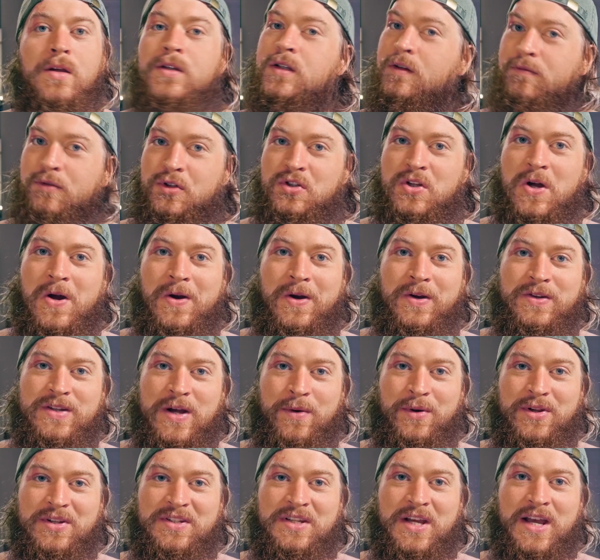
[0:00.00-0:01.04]
So for starters, I
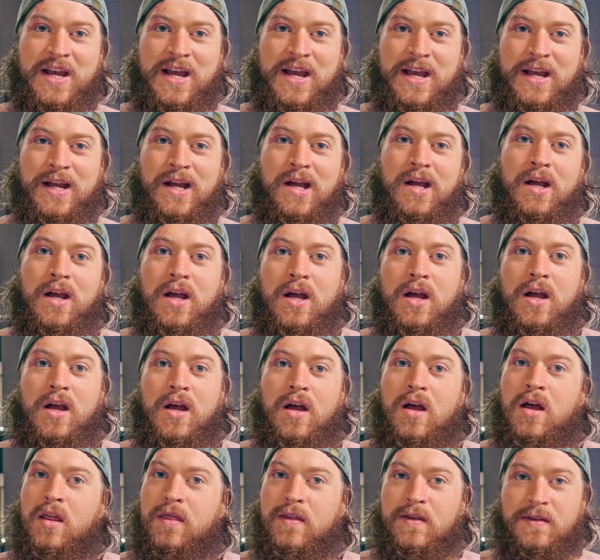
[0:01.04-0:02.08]
want to say
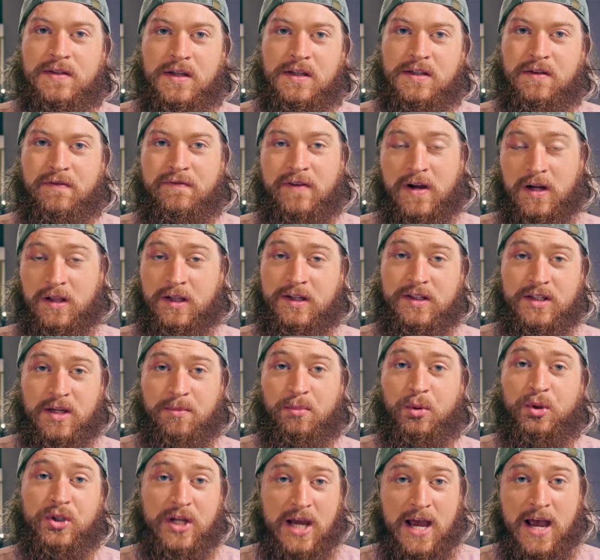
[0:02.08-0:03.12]
this is a fairly
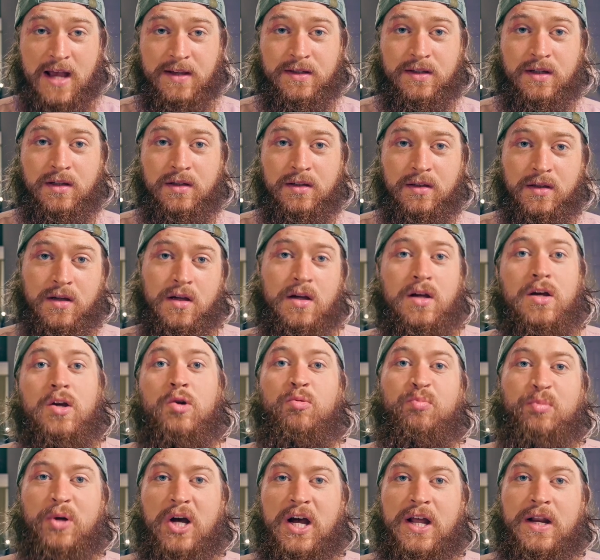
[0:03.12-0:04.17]
simple task,
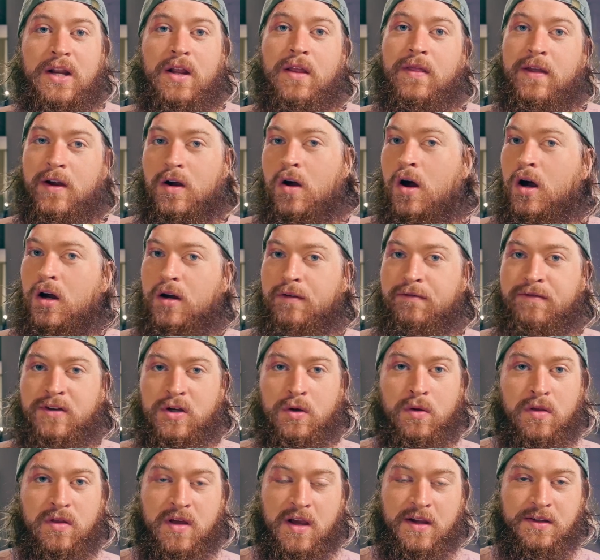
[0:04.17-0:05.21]
but there are a
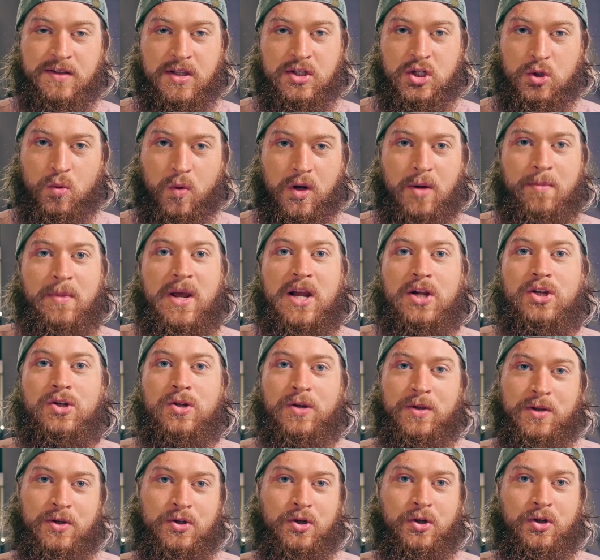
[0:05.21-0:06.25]
few things that you want to make
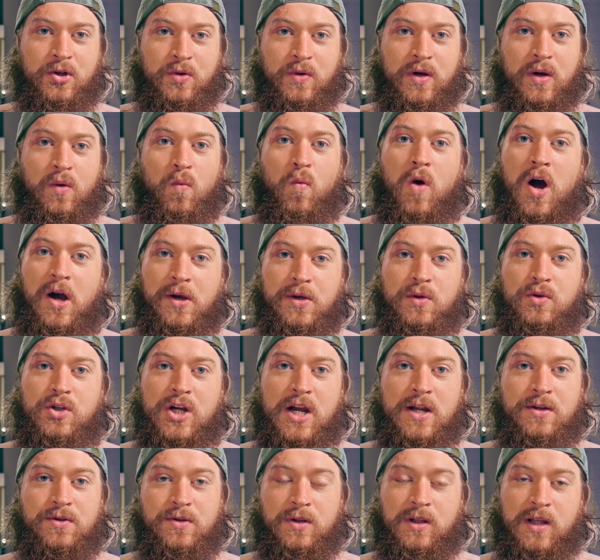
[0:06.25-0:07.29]
sure that you're doing while you
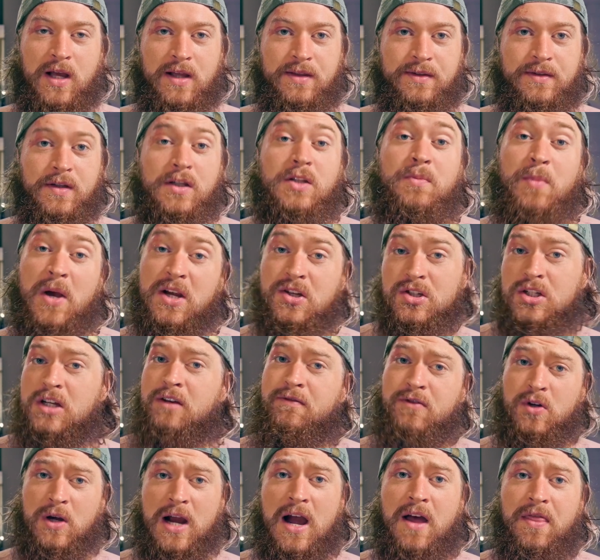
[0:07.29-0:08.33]
change your lens, especially
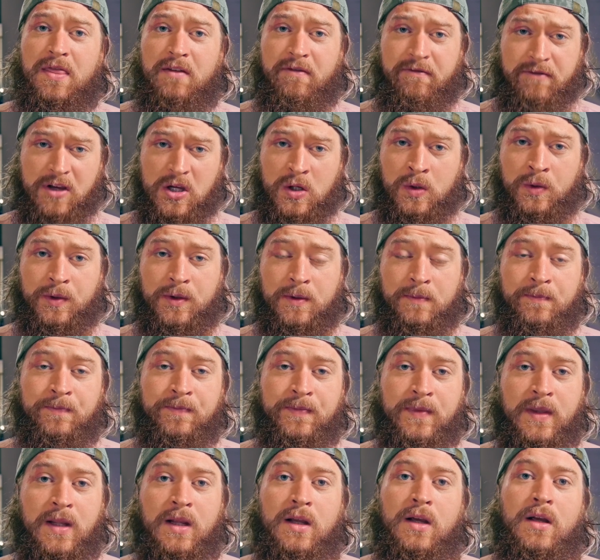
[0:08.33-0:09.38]
if you're out in the field.
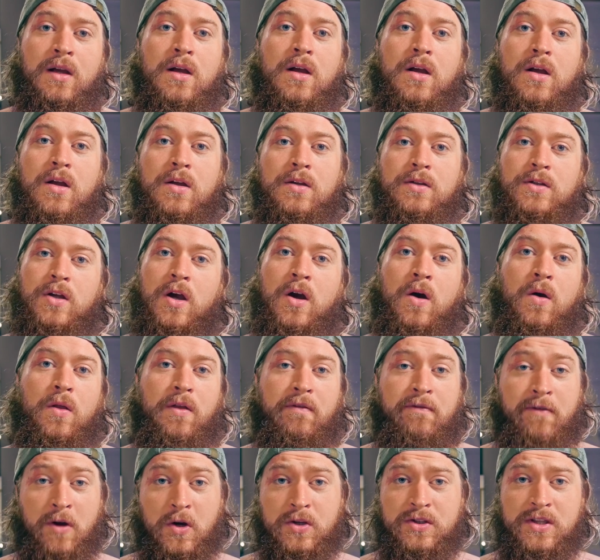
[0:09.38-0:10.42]
So
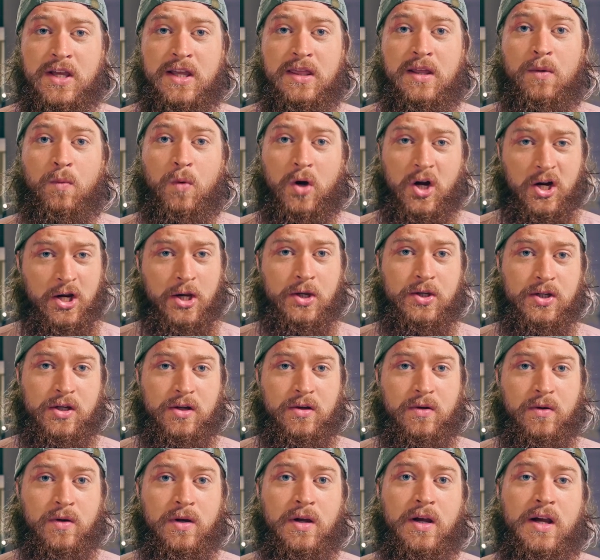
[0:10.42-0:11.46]
the first thing that we're going to
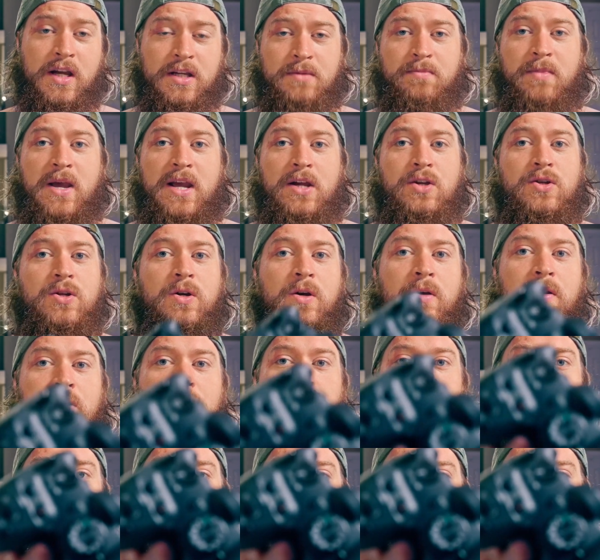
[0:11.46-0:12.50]
do is make sure that
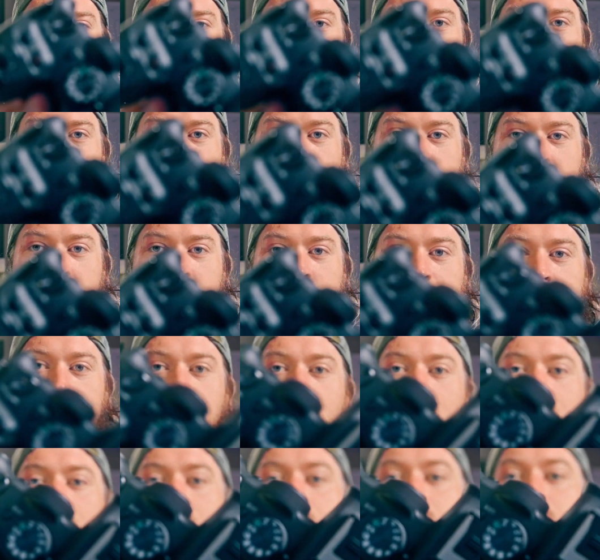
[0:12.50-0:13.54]
your camera
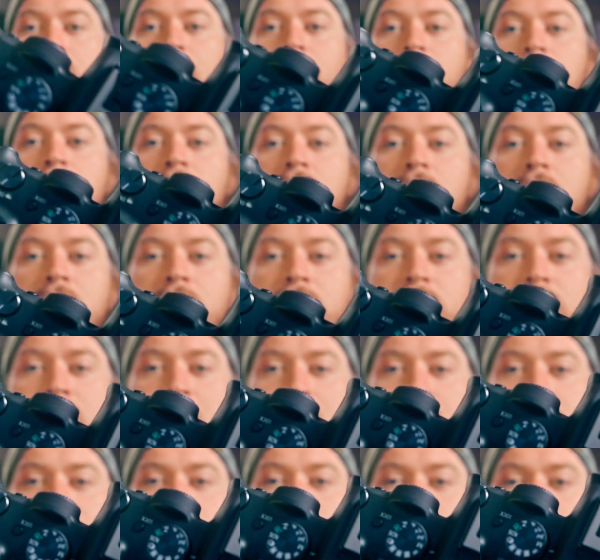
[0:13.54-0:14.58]
is
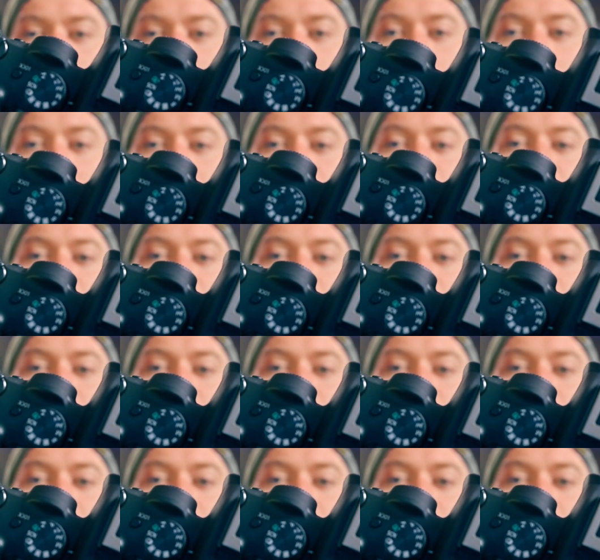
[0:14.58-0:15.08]
set to the off